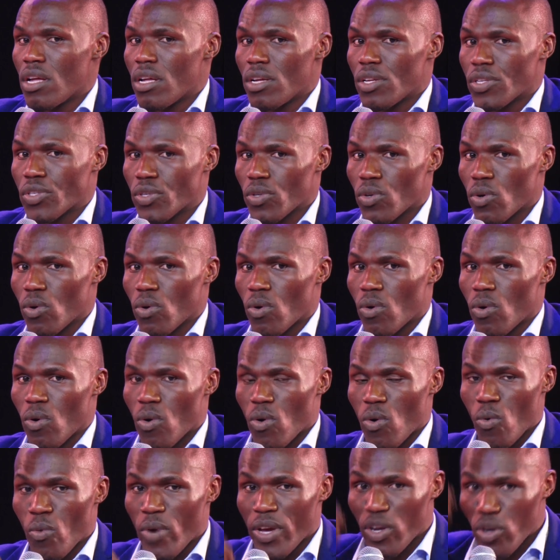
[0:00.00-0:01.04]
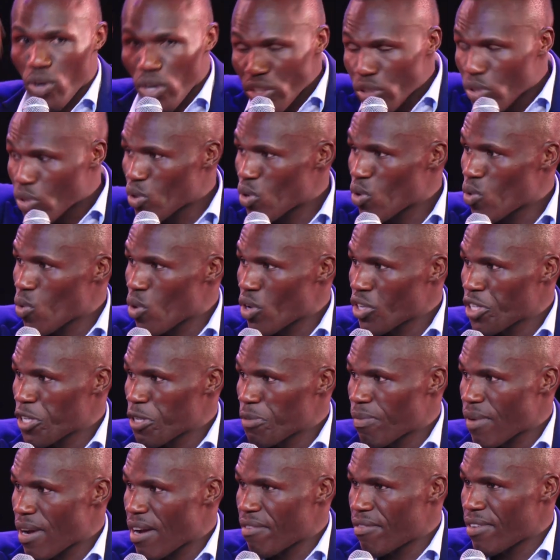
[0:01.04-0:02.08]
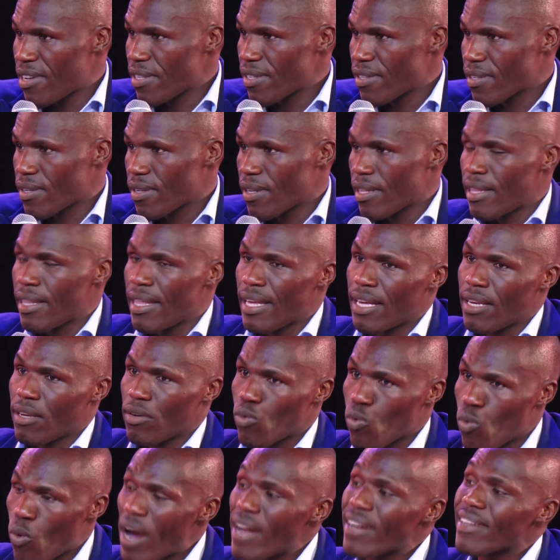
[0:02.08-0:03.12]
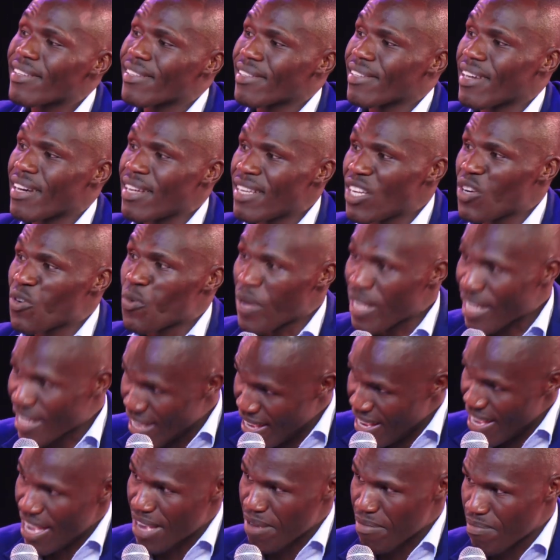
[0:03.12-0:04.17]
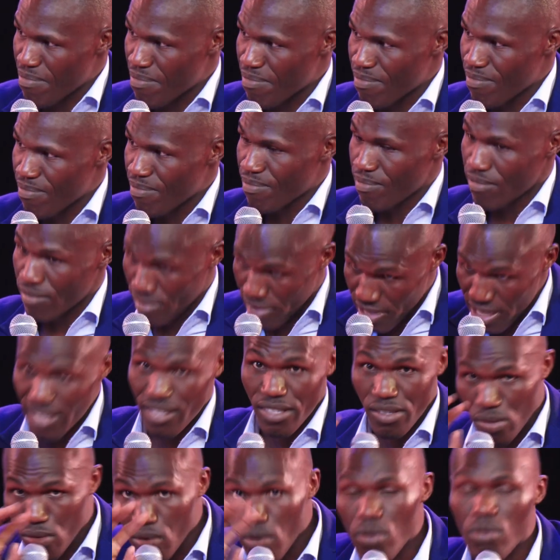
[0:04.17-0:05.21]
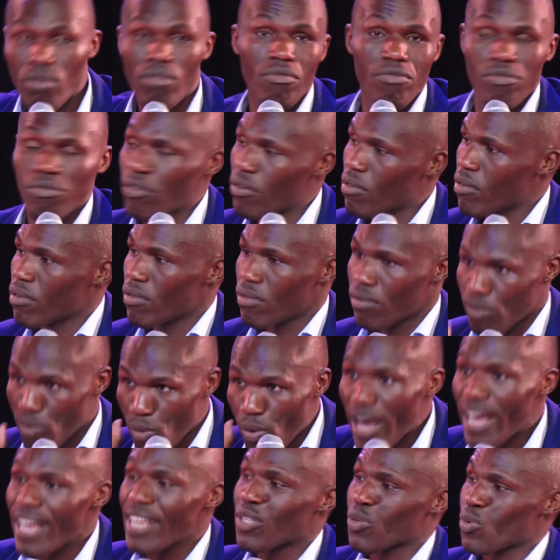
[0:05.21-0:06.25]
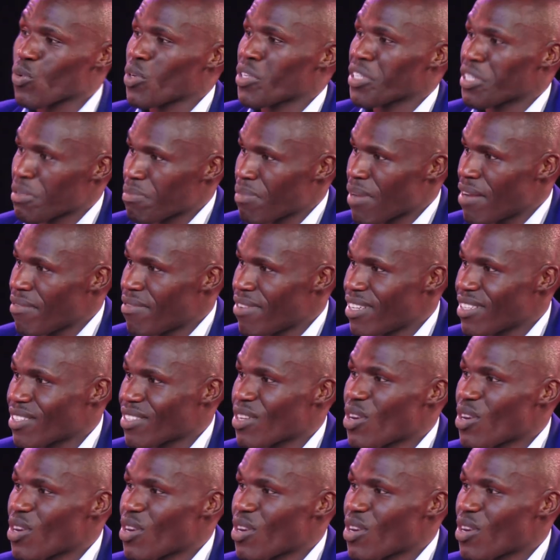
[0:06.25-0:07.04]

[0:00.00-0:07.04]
So we got to know Worship Abbey. Then one Sunday we came just to look for where is Worship Abbey?